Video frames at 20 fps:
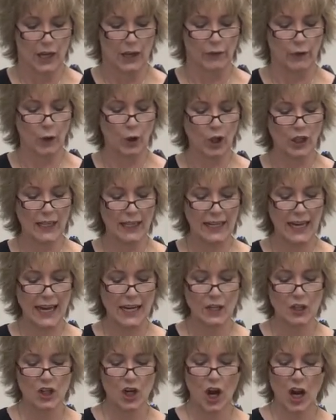If you look
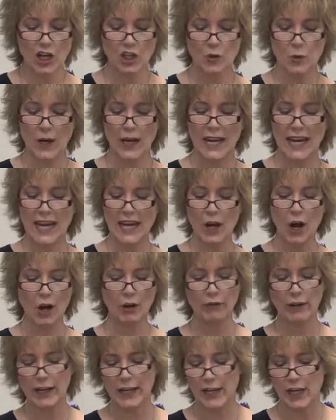again at Joshua, he'd
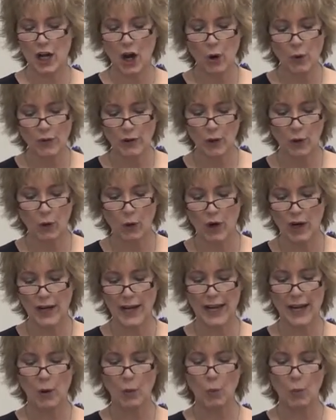already known the
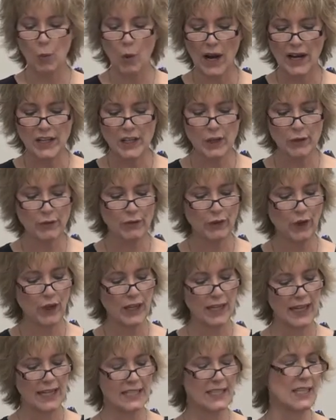Lord in a
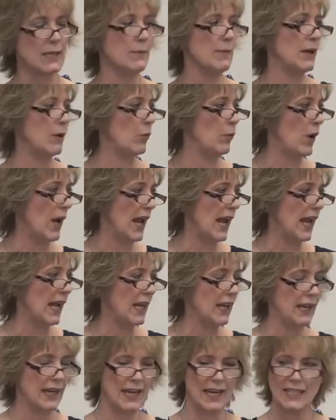wonderful, intimate way.